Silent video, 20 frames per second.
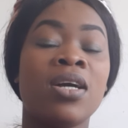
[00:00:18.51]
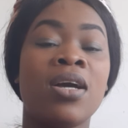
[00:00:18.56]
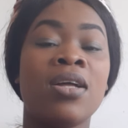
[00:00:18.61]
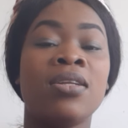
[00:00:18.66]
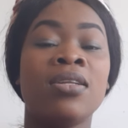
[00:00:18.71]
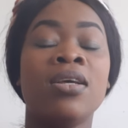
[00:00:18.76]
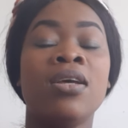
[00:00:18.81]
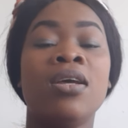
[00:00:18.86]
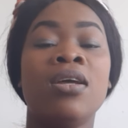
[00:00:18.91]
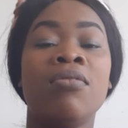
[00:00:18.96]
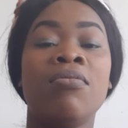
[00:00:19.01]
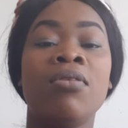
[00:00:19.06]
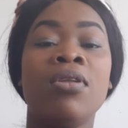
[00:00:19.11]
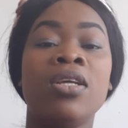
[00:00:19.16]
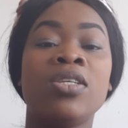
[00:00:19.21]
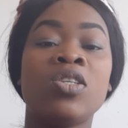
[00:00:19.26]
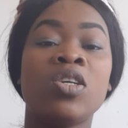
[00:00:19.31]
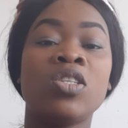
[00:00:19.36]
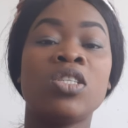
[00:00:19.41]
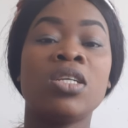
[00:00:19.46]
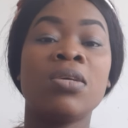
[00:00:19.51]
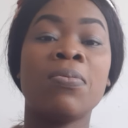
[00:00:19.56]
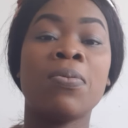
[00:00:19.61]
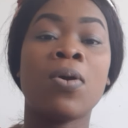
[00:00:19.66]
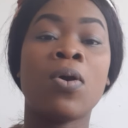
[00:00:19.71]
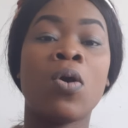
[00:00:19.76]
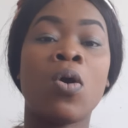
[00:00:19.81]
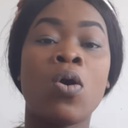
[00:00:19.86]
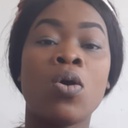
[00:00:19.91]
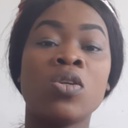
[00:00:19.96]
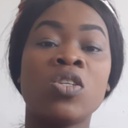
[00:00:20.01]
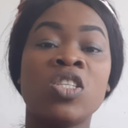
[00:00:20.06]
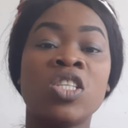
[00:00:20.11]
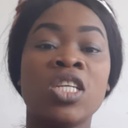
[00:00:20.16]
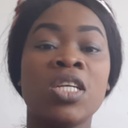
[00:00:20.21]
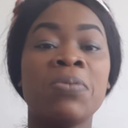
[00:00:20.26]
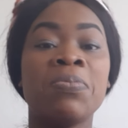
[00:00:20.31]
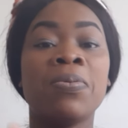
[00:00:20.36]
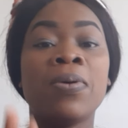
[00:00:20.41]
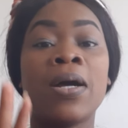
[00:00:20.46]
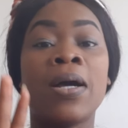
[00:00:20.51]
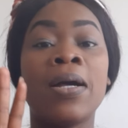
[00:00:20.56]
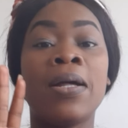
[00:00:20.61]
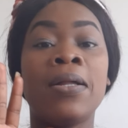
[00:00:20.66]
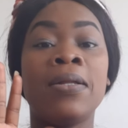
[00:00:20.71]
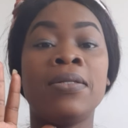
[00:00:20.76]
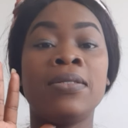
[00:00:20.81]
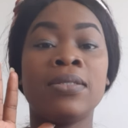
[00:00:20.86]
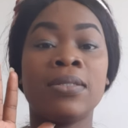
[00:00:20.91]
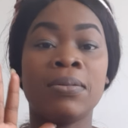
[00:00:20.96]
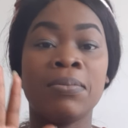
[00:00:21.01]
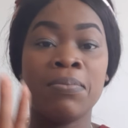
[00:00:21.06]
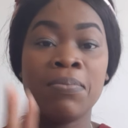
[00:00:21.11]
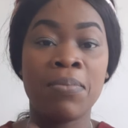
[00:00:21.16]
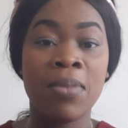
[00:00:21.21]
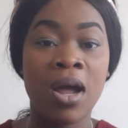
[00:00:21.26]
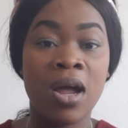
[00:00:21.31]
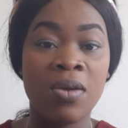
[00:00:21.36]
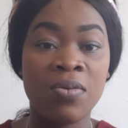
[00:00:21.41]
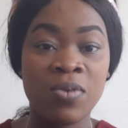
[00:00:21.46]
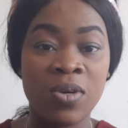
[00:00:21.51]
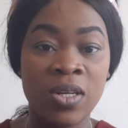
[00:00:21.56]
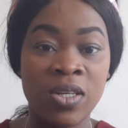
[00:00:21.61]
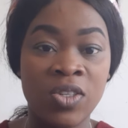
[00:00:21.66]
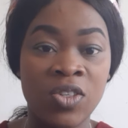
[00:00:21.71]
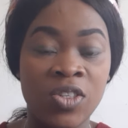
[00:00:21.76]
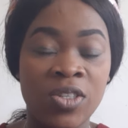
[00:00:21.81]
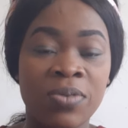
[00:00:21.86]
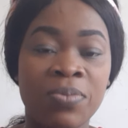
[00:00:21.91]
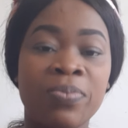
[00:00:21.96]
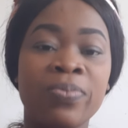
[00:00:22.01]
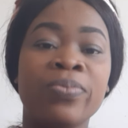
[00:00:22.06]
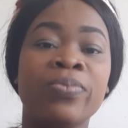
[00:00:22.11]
and relationship, courtship, and marriage.